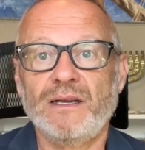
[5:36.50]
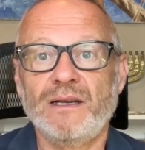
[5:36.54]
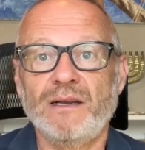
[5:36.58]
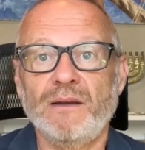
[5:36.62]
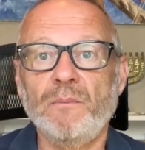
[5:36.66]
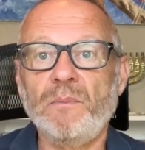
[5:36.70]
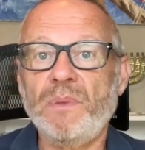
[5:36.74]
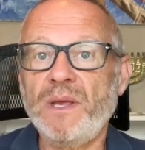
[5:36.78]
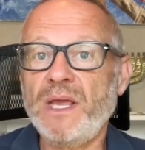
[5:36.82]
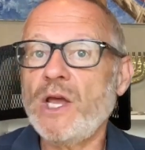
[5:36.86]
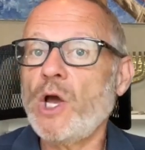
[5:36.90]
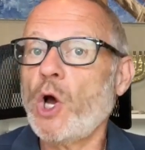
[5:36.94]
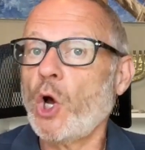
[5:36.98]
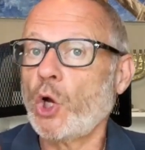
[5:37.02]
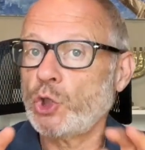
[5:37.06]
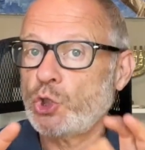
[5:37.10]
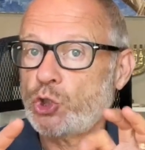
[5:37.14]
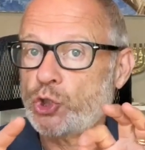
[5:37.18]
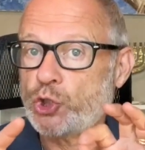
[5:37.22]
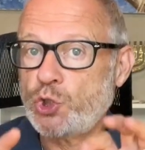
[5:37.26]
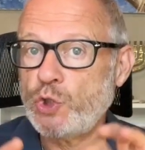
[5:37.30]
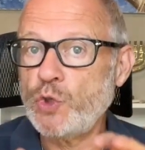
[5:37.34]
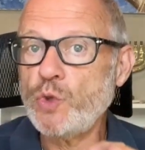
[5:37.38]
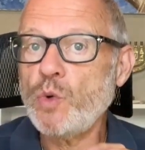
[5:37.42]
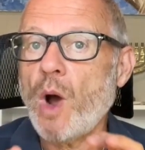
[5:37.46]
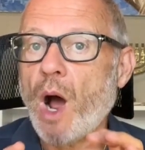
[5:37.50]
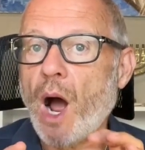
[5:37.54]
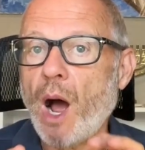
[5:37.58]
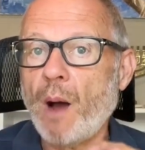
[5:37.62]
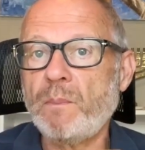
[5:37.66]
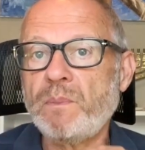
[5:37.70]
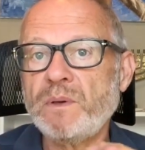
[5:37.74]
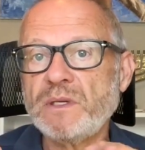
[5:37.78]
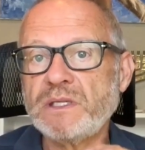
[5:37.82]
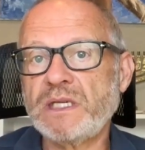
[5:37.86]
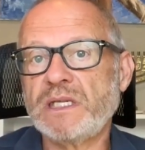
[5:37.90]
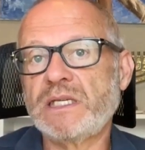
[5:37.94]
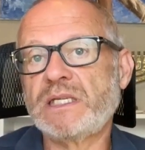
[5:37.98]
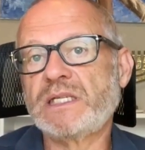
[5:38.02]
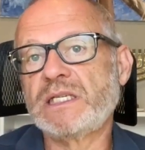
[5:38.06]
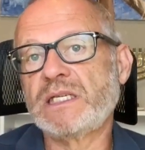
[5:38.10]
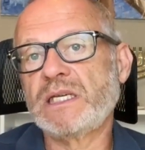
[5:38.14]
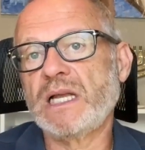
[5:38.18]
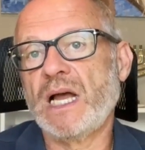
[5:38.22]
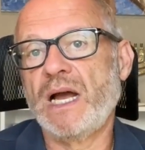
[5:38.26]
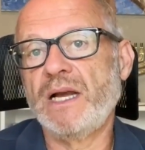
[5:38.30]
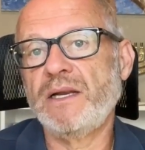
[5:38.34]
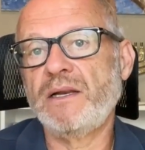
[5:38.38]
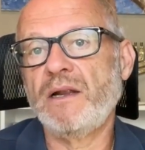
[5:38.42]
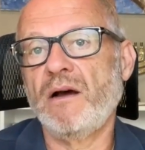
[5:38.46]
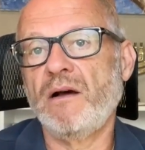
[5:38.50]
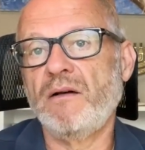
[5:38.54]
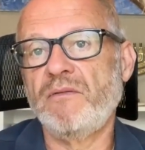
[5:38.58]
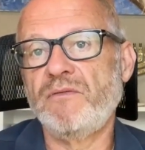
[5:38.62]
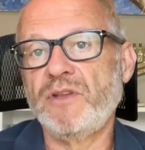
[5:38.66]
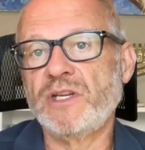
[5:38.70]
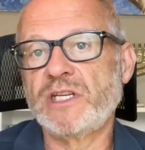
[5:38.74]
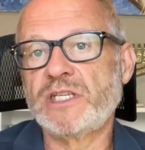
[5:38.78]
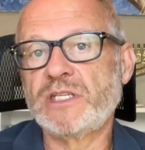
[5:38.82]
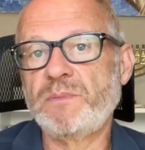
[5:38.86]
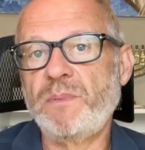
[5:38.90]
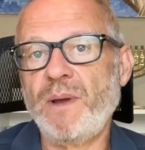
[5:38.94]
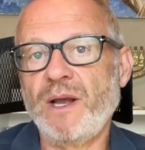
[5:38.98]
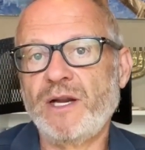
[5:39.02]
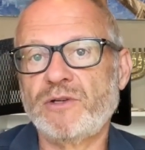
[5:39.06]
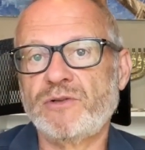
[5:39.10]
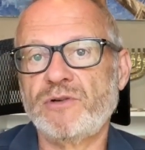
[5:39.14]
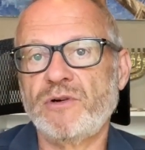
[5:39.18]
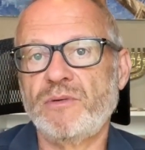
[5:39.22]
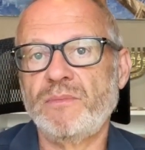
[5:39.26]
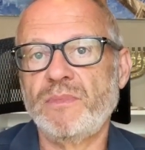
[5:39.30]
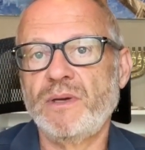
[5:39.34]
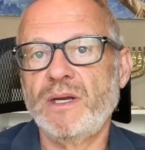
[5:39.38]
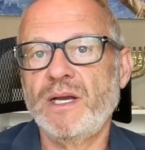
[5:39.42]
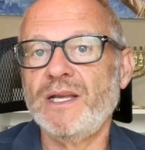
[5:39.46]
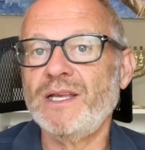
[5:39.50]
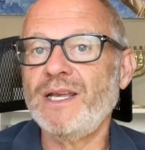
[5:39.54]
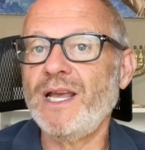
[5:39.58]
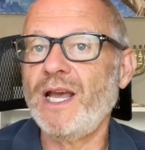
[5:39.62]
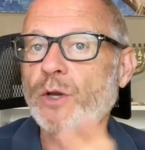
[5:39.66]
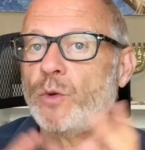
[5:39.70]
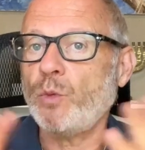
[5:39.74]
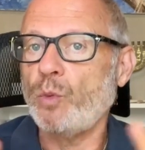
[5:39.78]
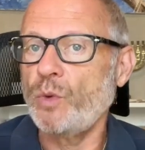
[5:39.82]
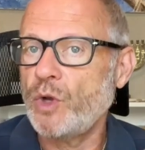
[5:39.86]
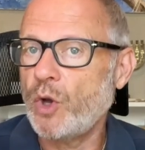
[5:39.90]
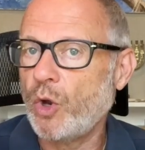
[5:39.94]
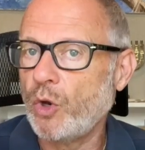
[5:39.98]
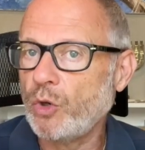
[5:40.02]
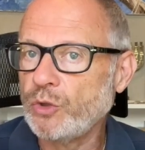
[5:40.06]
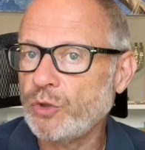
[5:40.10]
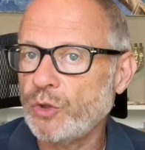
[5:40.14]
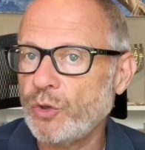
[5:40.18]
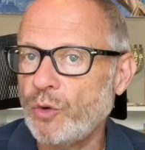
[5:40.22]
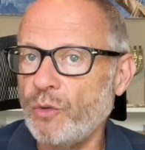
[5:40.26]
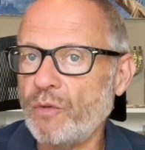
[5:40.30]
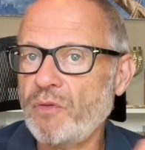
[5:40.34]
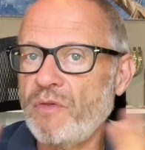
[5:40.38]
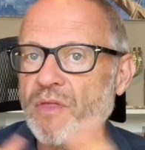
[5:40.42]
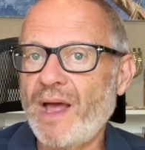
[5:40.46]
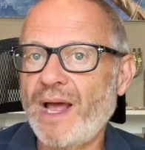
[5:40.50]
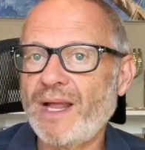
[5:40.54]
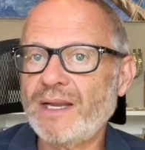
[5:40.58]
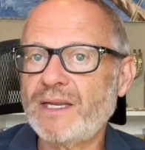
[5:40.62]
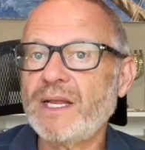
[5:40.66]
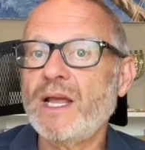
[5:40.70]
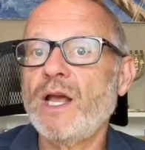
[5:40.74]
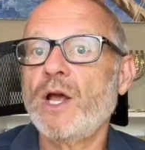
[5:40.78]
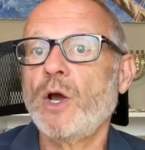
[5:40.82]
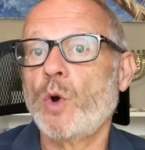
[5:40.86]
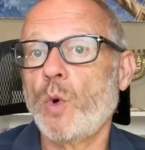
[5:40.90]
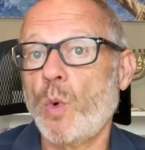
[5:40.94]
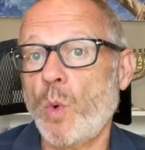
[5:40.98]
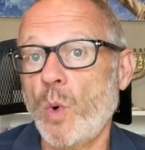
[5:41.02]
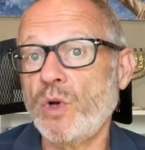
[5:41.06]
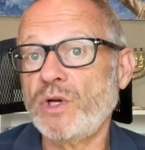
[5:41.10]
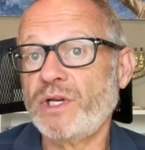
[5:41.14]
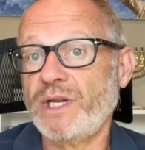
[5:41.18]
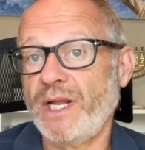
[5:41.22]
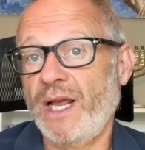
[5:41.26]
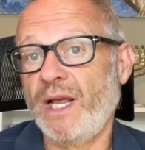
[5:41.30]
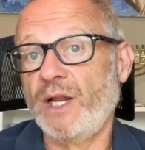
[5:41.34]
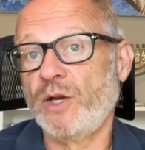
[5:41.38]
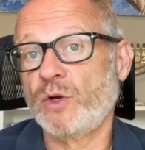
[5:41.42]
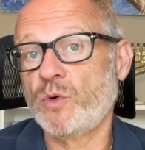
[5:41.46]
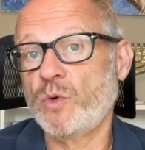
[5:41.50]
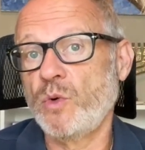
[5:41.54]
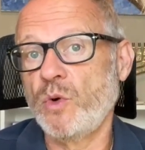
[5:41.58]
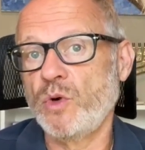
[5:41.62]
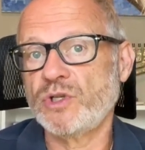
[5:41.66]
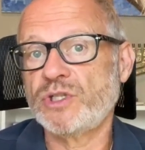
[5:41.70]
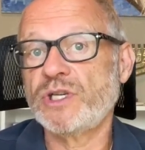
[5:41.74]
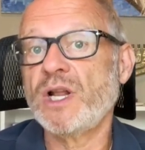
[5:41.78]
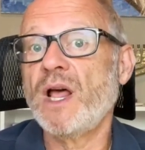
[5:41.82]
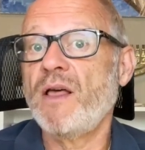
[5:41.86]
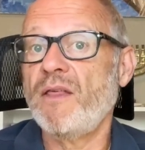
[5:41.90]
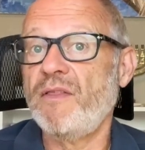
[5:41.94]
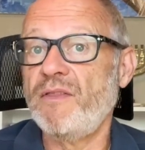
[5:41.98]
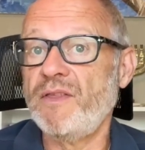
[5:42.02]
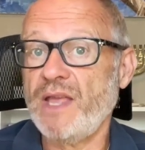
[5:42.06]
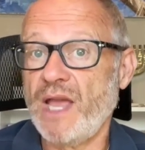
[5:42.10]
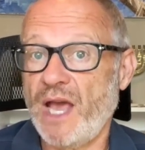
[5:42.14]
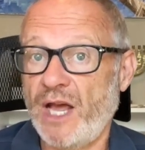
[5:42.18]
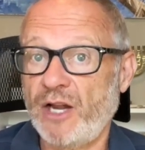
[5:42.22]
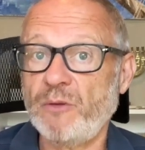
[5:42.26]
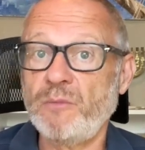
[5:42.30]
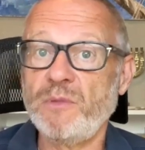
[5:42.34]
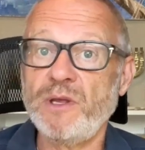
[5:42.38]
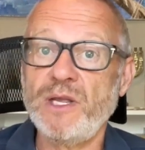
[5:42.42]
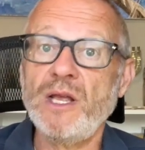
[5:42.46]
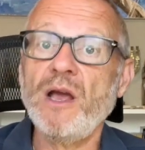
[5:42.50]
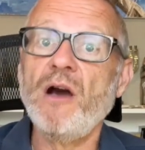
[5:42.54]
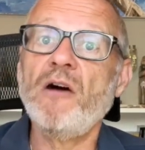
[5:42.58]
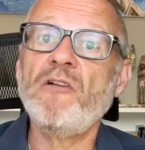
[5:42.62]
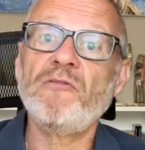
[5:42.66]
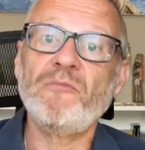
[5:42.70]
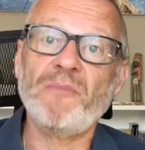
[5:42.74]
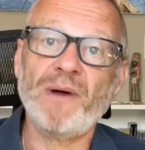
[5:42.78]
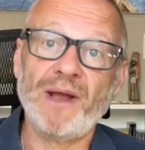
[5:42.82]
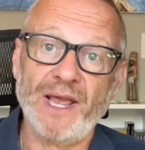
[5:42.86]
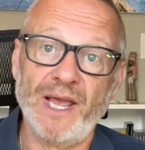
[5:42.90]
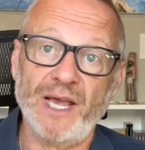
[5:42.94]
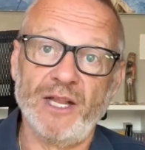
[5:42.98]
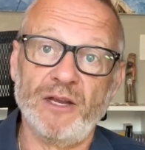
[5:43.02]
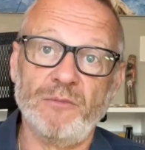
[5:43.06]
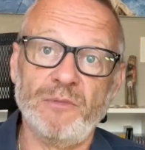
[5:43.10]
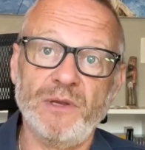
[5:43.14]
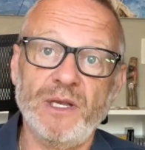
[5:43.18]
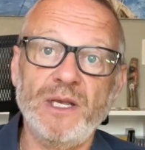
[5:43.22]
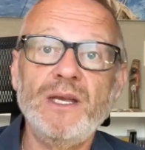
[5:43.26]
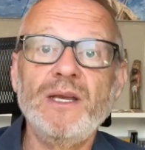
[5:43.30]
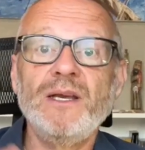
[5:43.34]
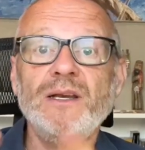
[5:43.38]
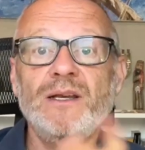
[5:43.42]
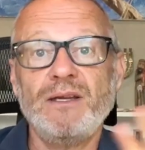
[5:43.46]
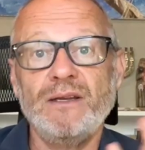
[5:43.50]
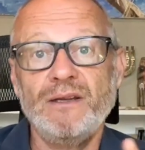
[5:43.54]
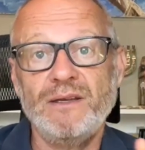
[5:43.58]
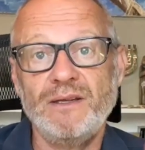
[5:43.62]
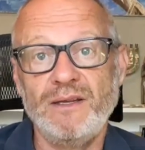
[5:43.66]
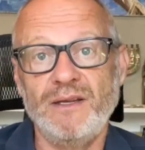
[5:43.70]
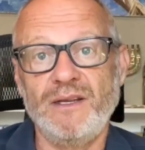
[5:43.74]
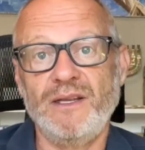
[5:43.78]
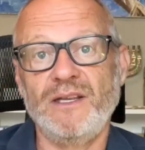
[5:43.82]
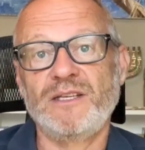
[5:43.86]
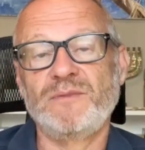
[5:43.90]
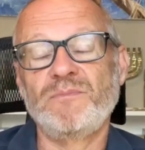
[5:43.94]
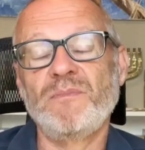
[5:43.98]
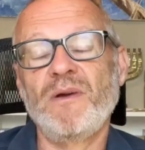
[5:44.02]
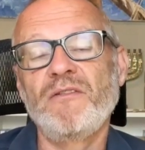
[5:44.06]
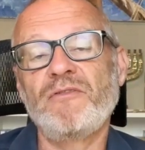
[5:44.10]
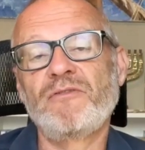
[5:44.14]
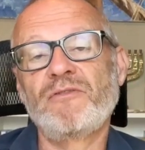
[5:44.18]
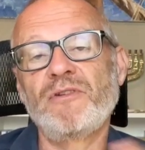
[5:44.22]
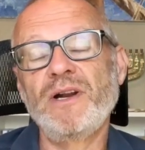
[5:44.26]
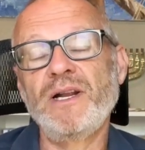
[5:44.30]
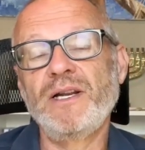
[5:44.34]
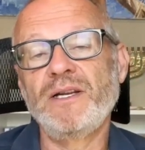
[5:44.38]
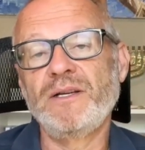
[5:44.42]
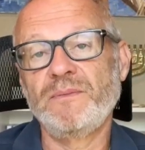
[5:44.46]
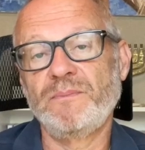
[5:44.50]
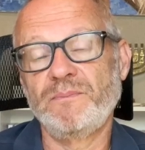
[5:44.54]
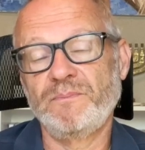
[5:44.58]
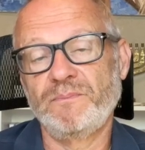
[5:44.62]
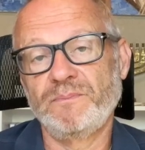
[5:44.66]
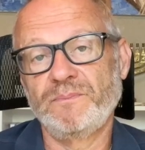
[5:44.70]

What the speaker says: being on two opposite sides of the spectrum. Yet we all know that, quote unquote, the enemy of my enemy is my friend.